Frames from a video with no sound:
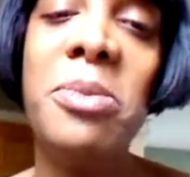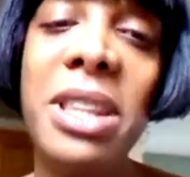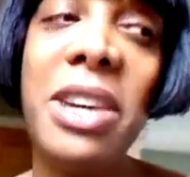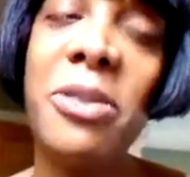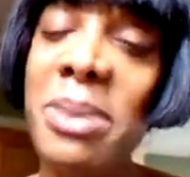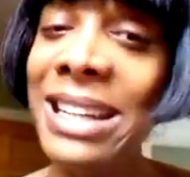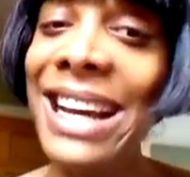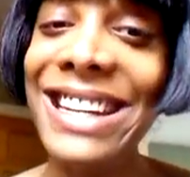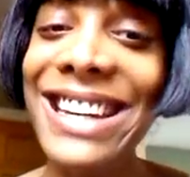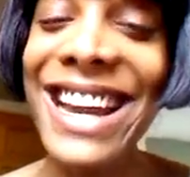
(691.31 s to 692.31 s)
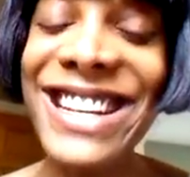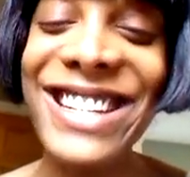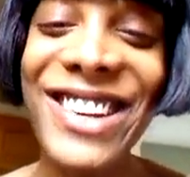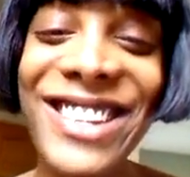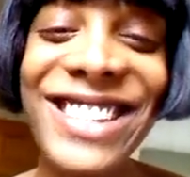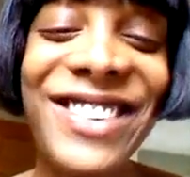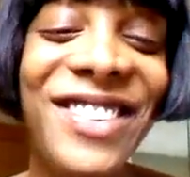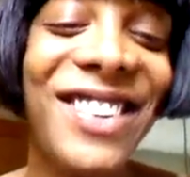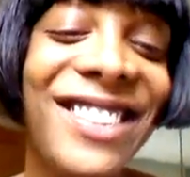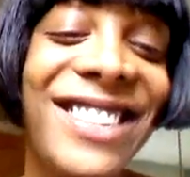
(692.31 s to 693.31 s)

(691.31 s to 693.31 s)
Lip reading: but there will be 99 shows to review.